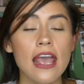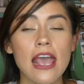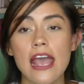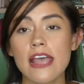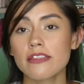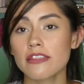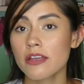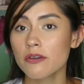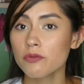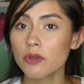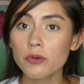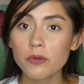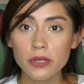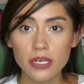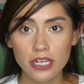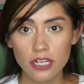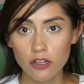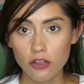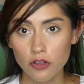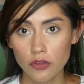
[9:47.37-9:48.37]
and then we would
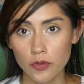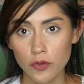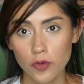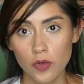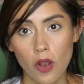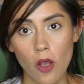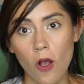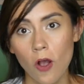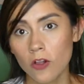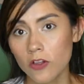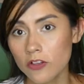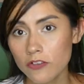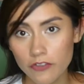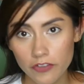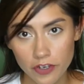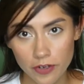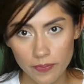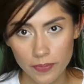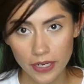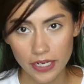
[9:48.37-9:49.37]
include all of
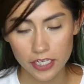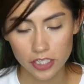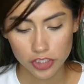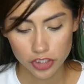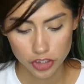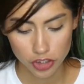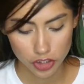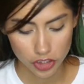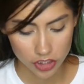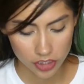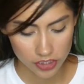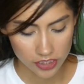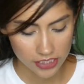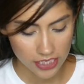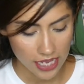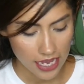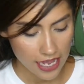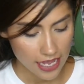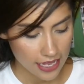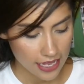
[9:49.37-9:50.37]
their pictures
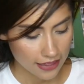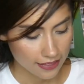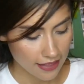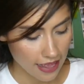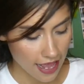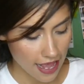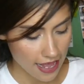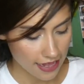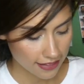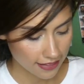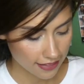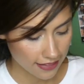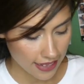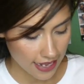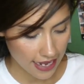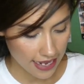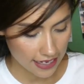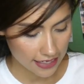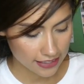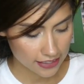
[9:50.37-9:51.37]
that
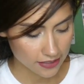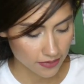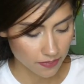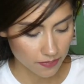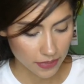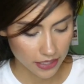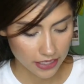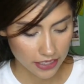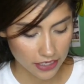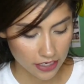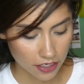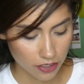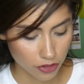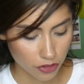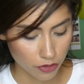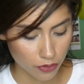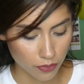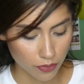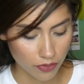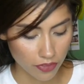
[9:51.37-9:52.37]
they submitted
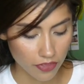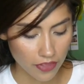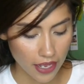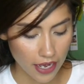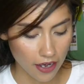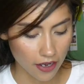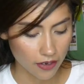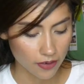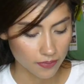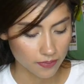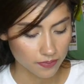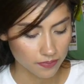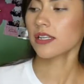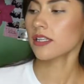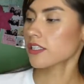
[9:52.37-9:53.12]
through there.